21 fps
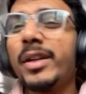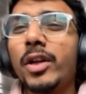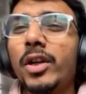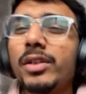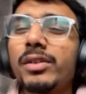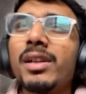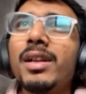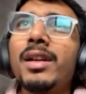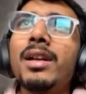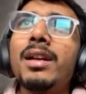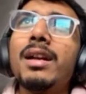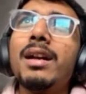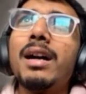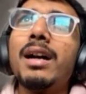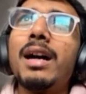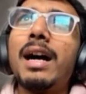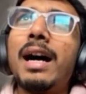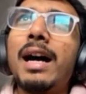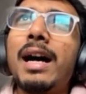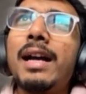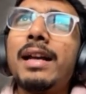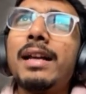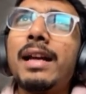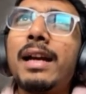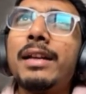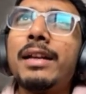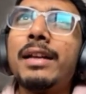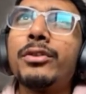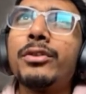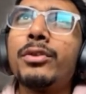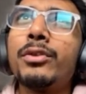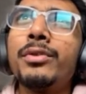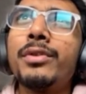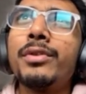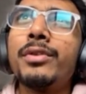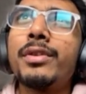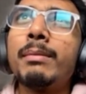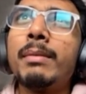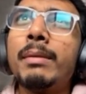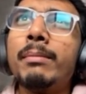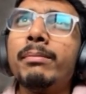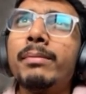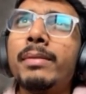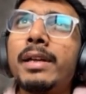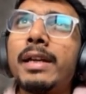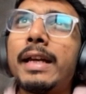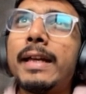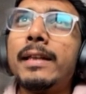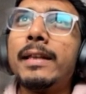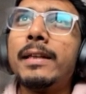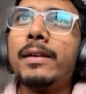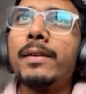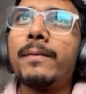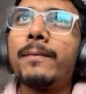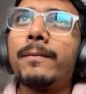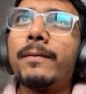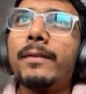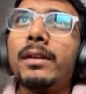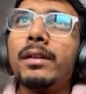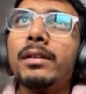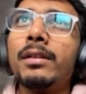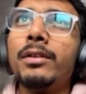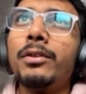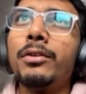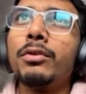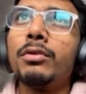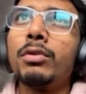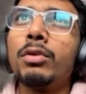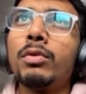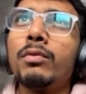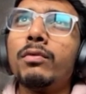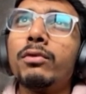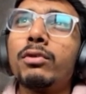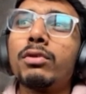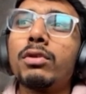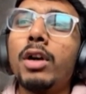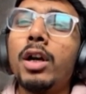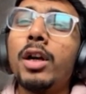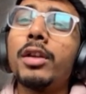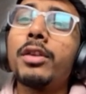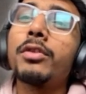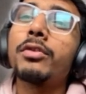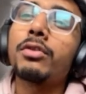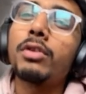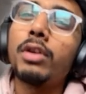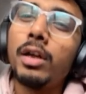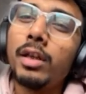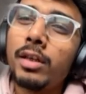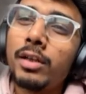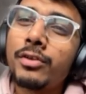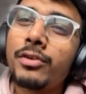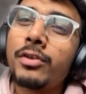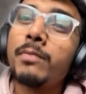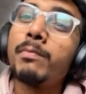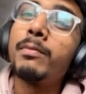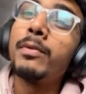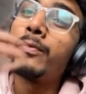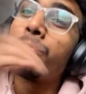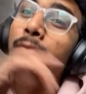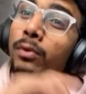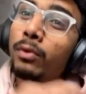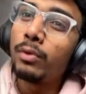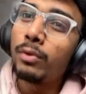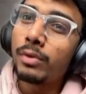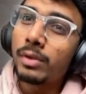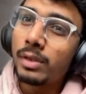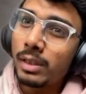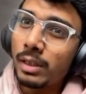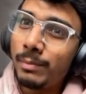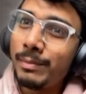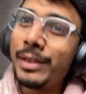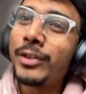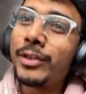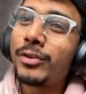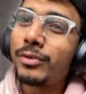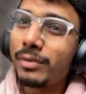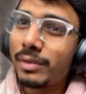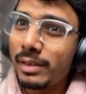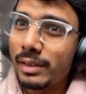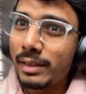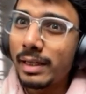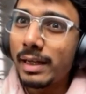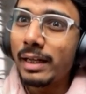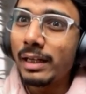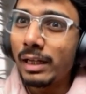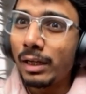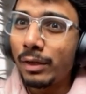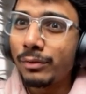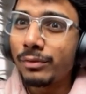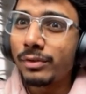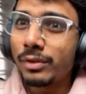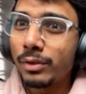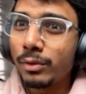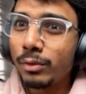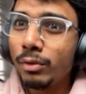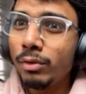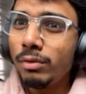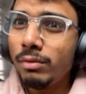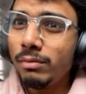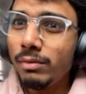Because I don't remember any of one, who got the scholarship before coming to the Dalhousie,